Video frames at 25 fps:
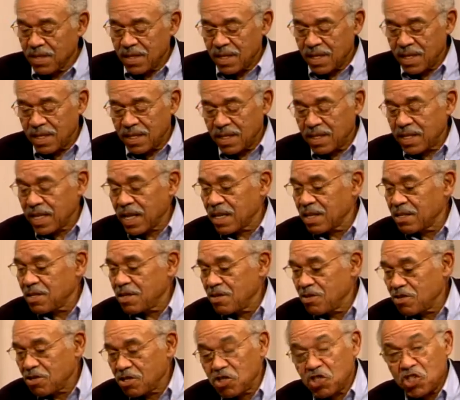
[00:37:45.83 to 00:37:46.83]
and then they can
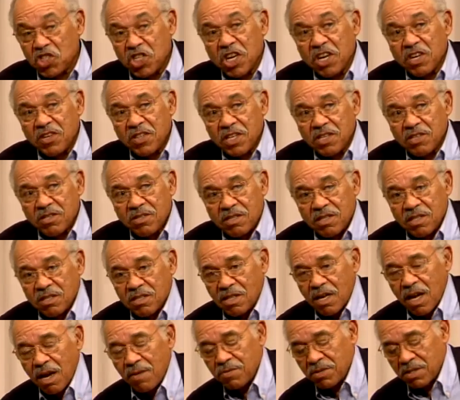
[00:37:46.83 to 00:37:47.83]
you can share this this
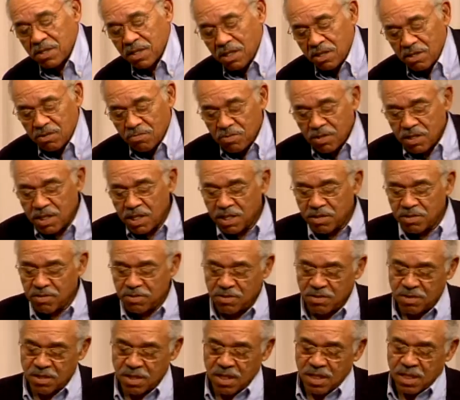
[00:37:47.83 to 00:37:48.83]
conversation with
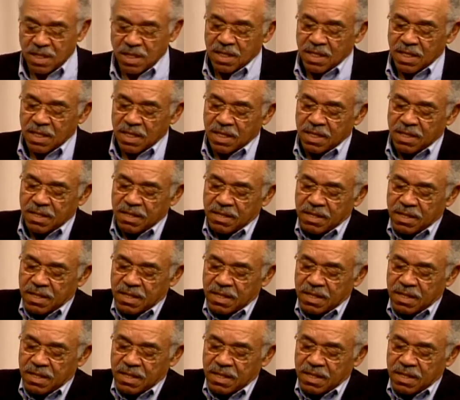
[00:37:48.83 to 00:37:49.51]
others uh,